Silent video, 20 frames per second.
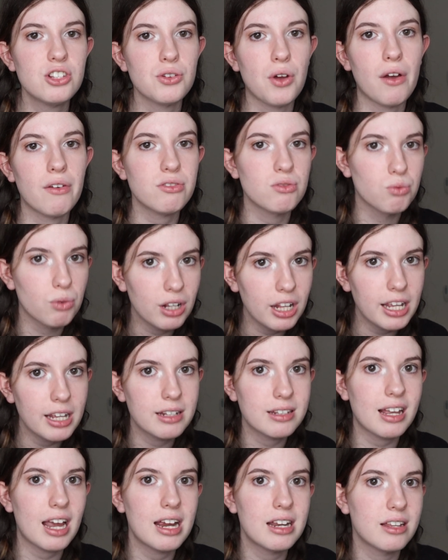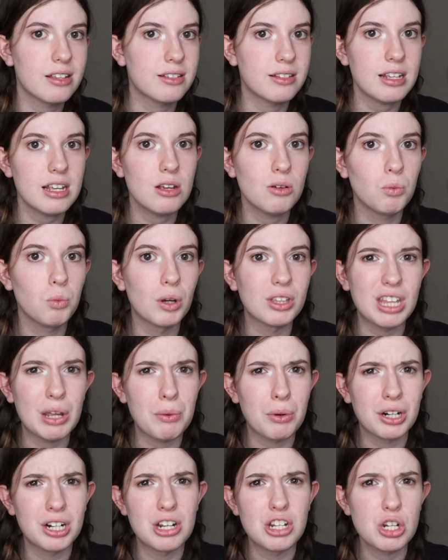so I was really excited to see what they
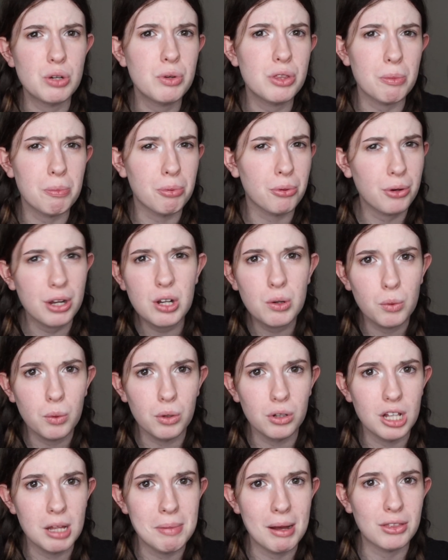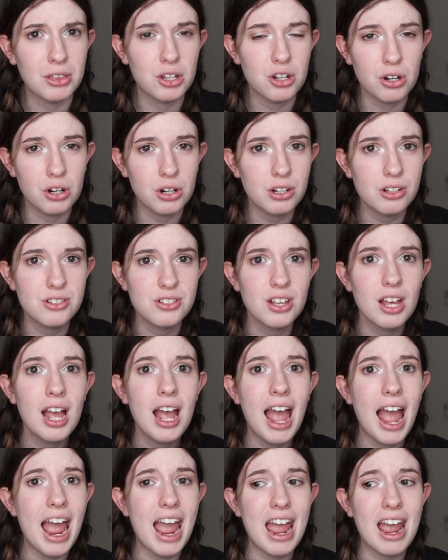were gonna do with a prequel about the nurse.
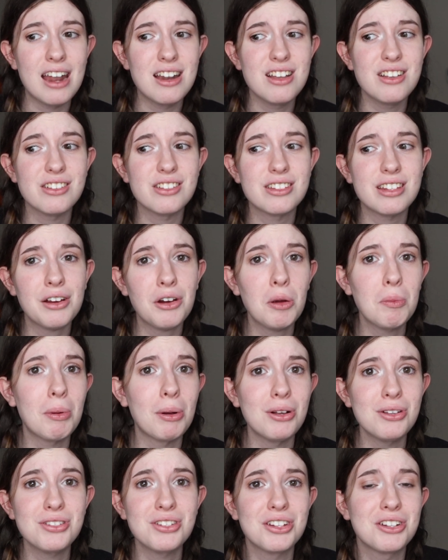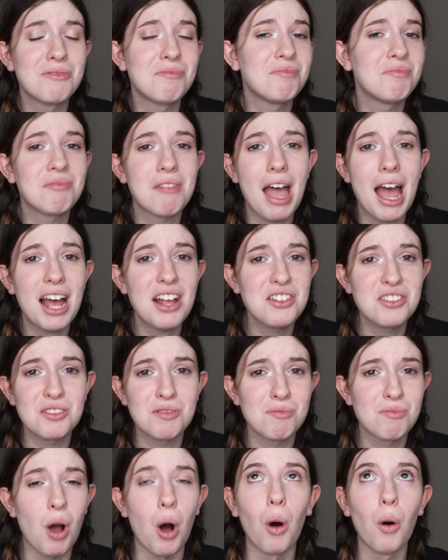And Sarah Paulson, as
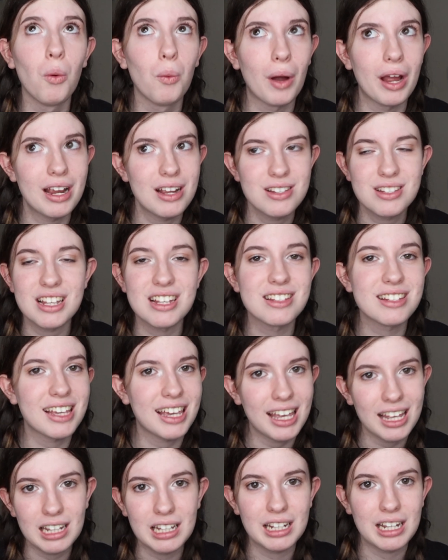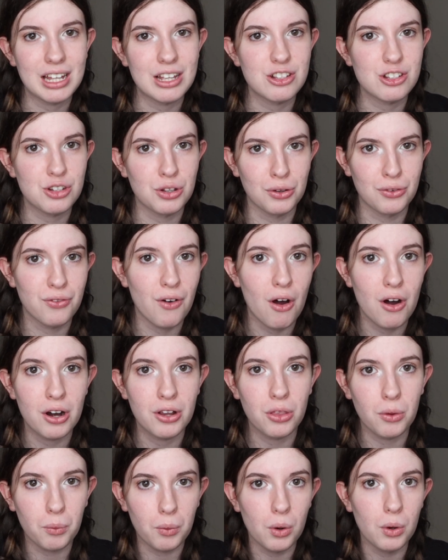always, is killing it so far
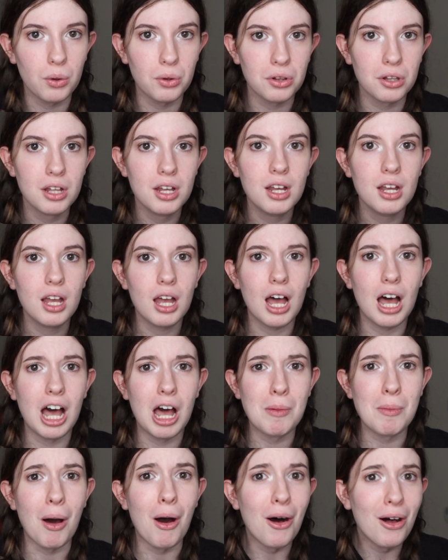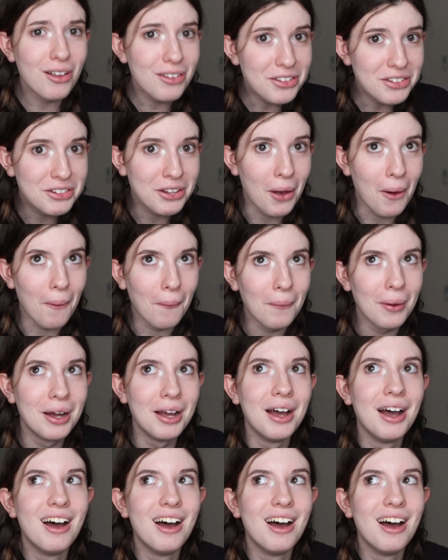in the role. Also,